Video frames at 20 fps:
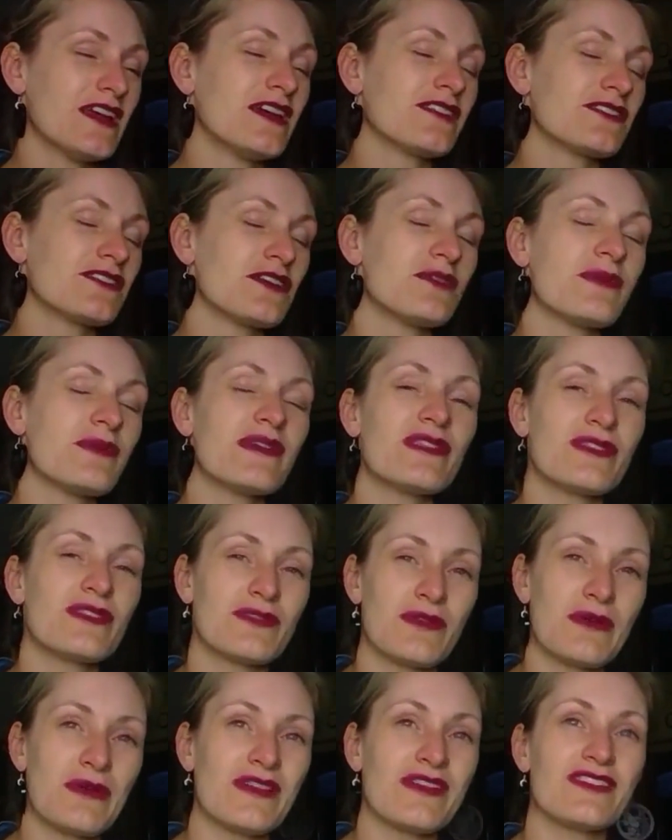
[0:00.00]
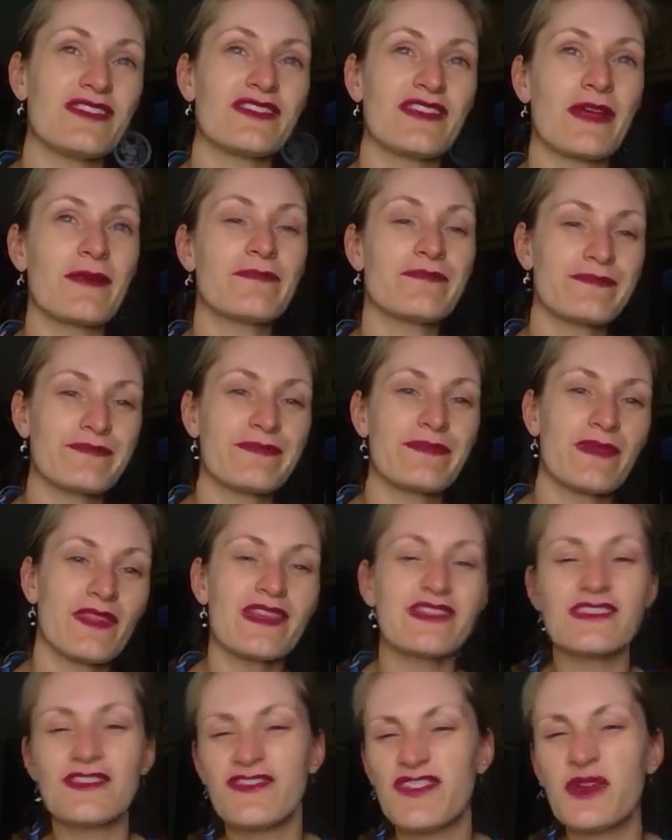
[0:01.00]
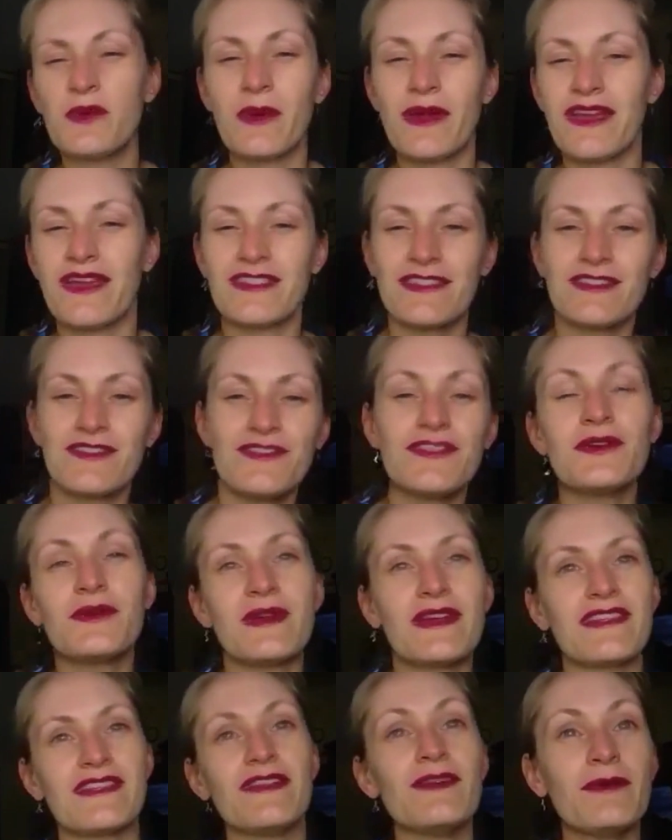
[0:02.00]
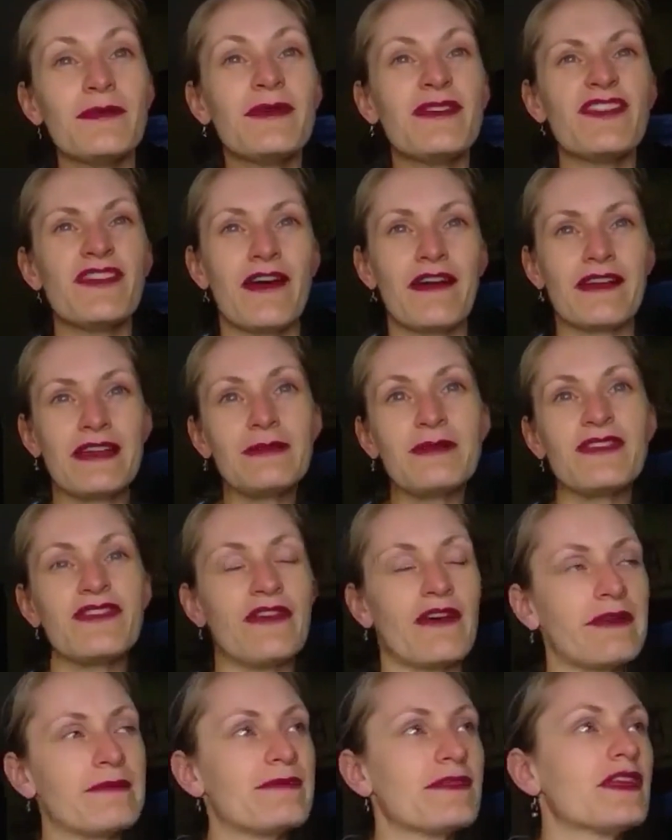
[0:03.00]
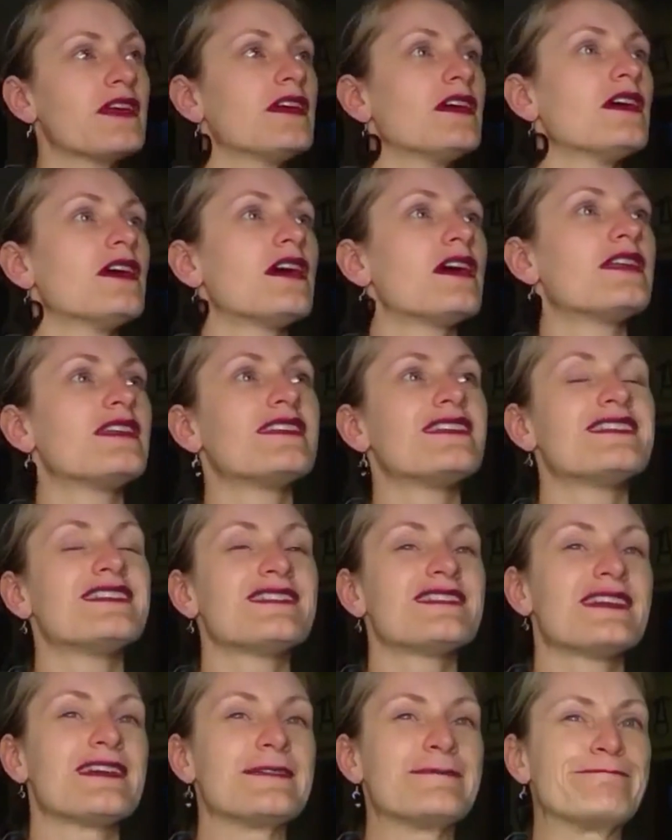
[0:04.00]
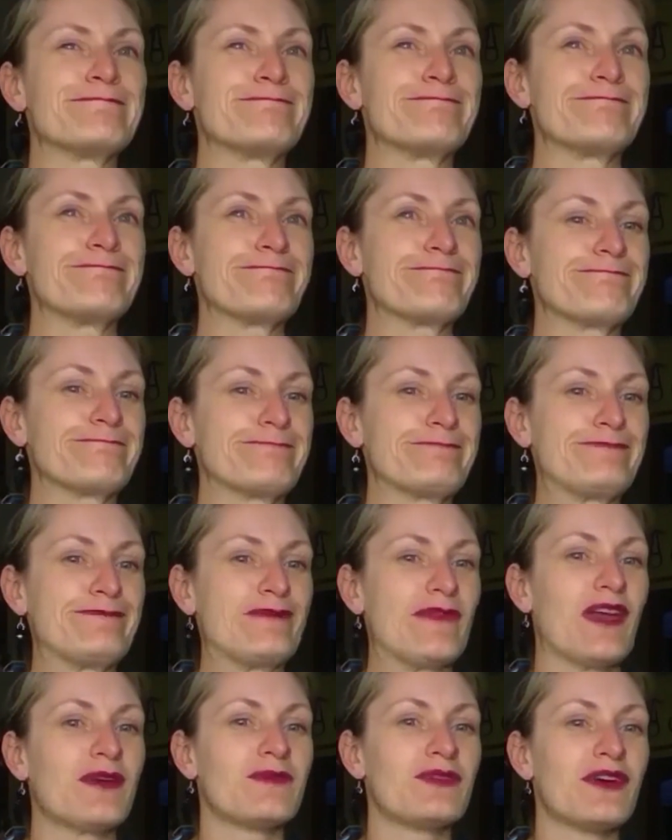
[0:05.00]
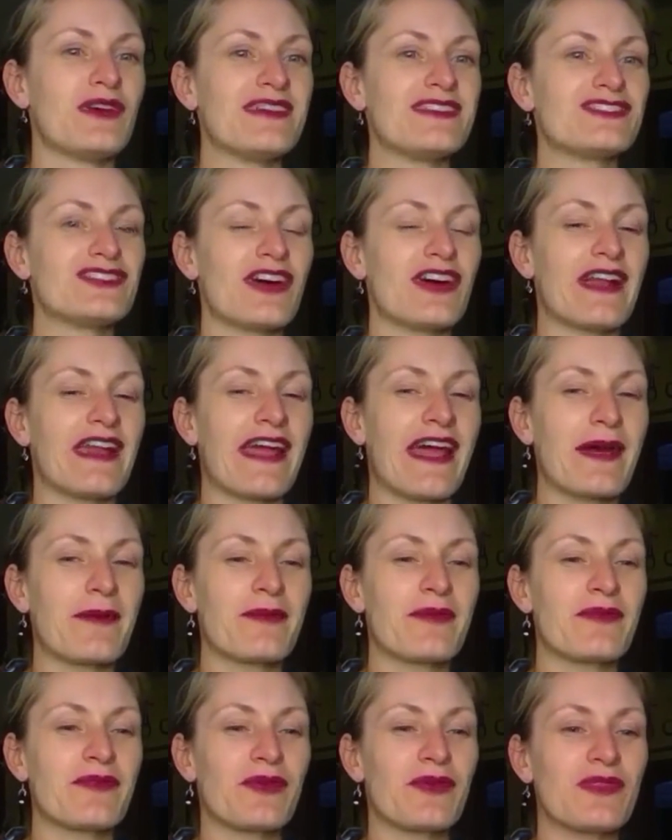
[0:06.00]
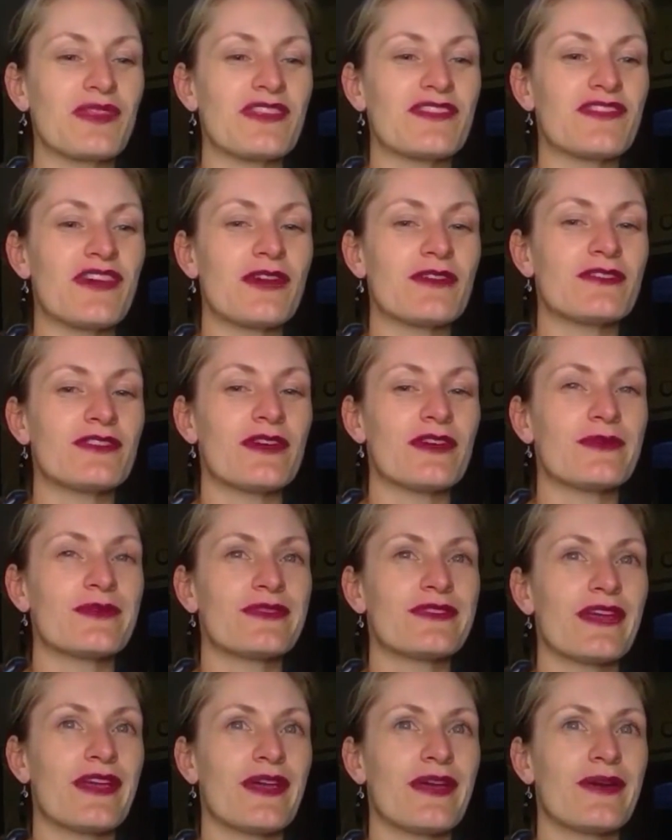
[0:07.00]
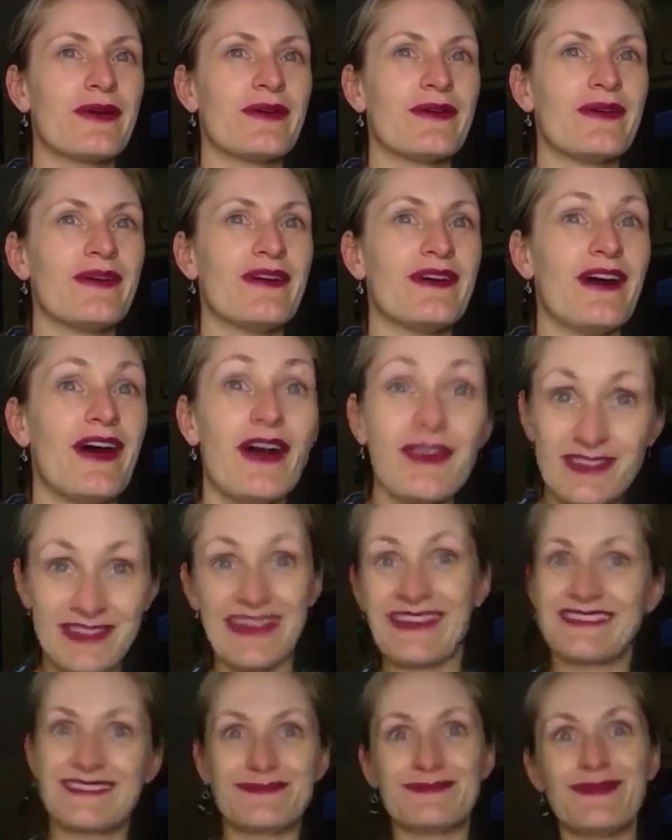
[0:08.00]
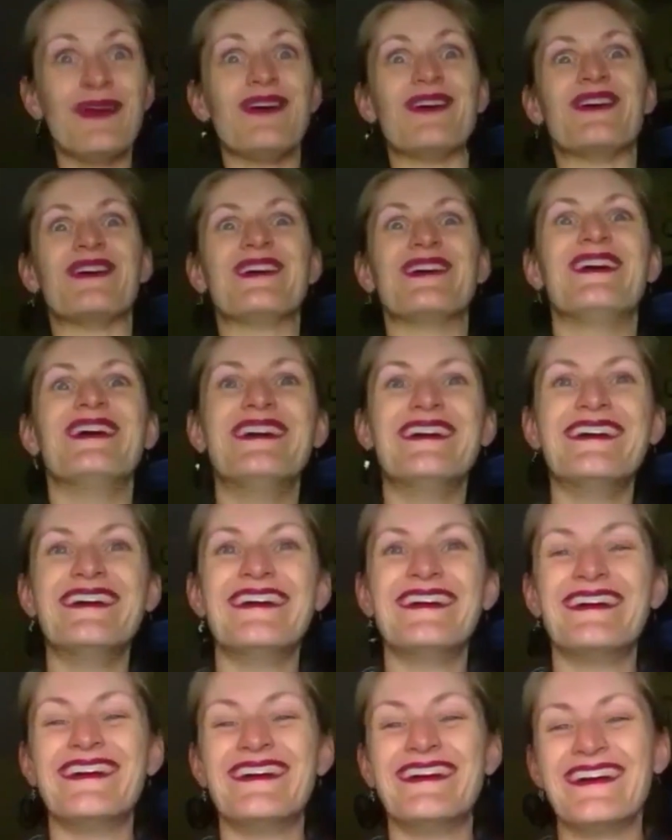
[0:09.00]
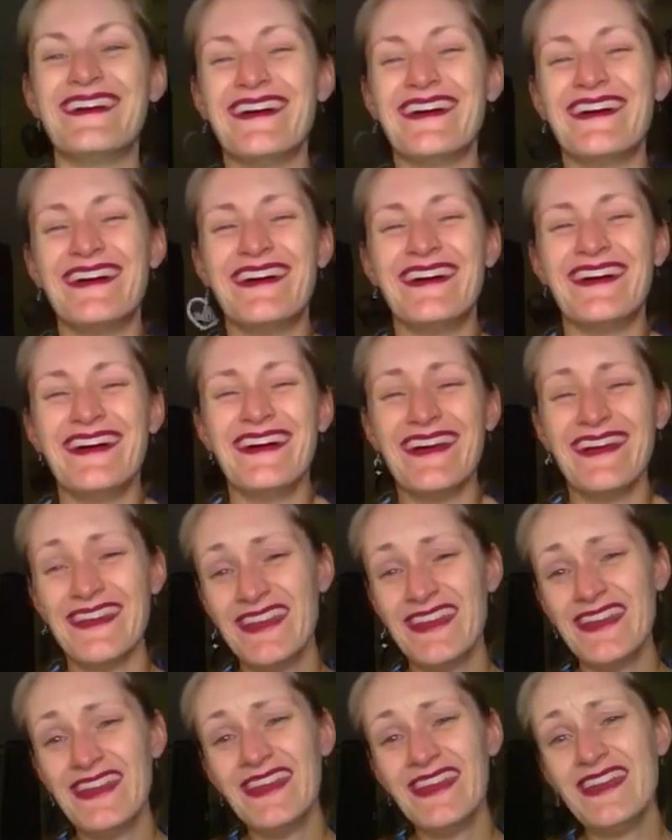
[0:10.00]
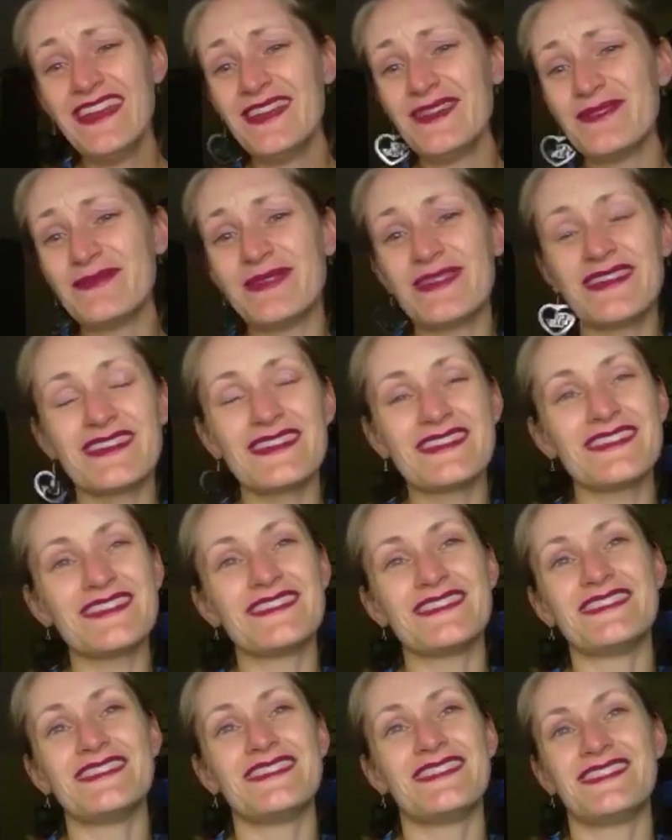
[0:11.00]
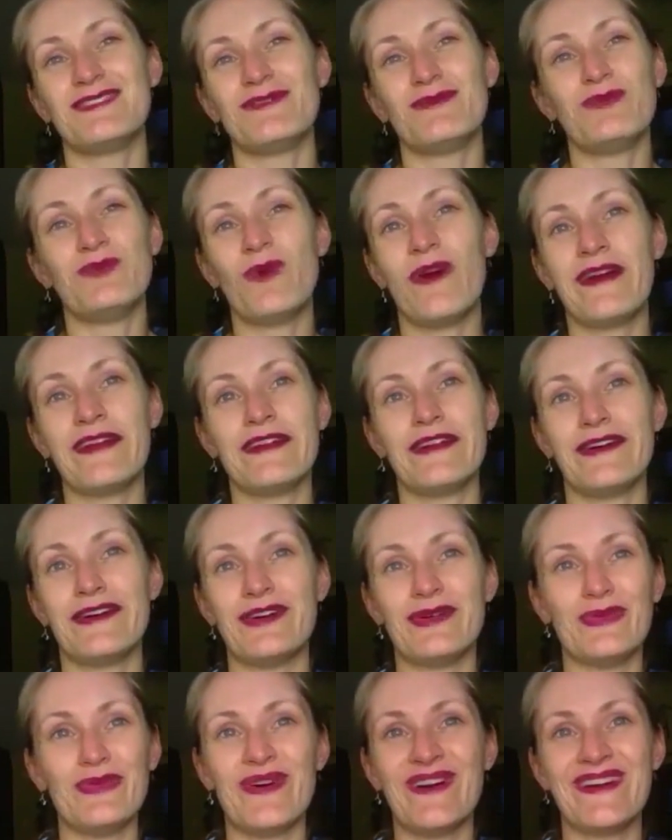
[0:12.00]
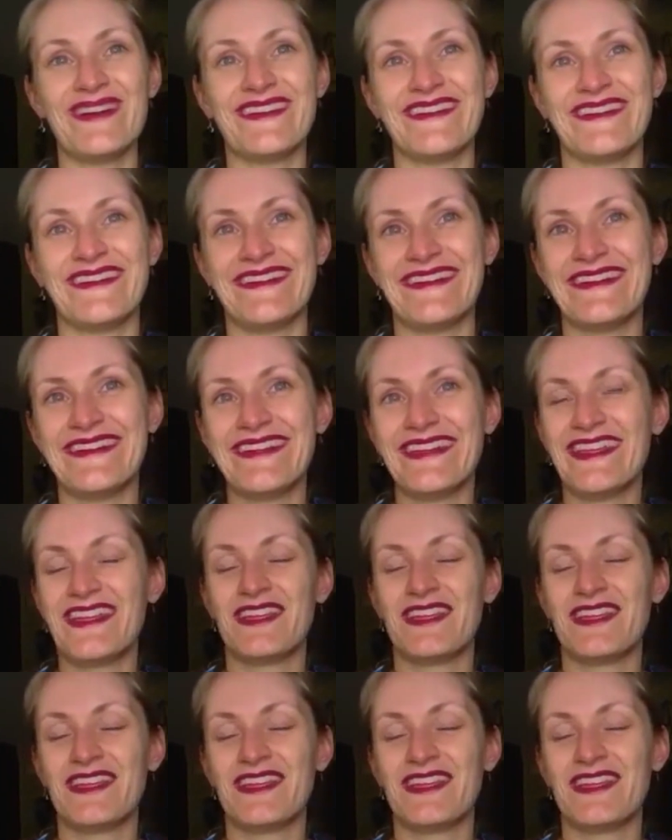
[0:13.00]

So I went through and I was like, there's a few here, there's a few here. It'll be fine, it'll be fine. And then I was like, I'm not entirely happy with all these photos, so I'll take some more. Because why not? Why not?